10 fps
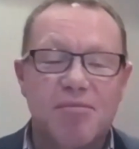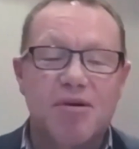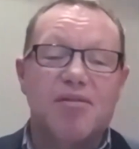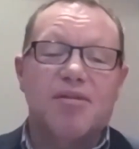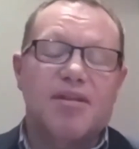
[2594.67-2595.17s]

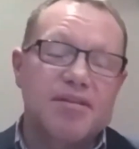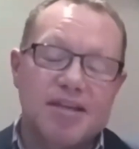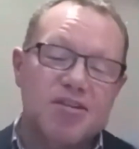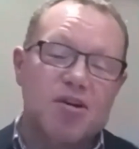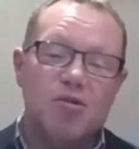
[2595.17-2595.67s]
But
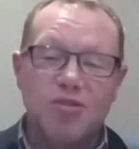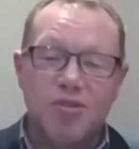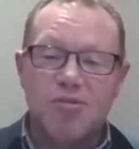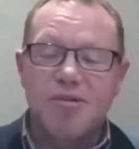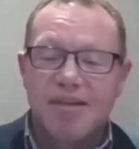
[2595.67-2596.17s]
that's a whole
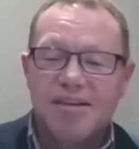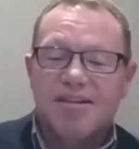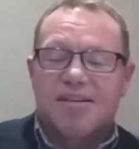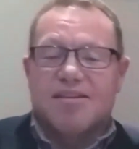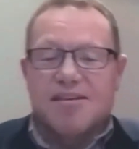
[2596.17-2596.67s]
new
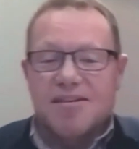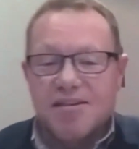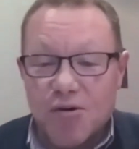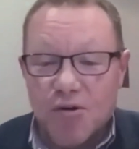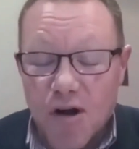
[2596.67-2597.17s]
or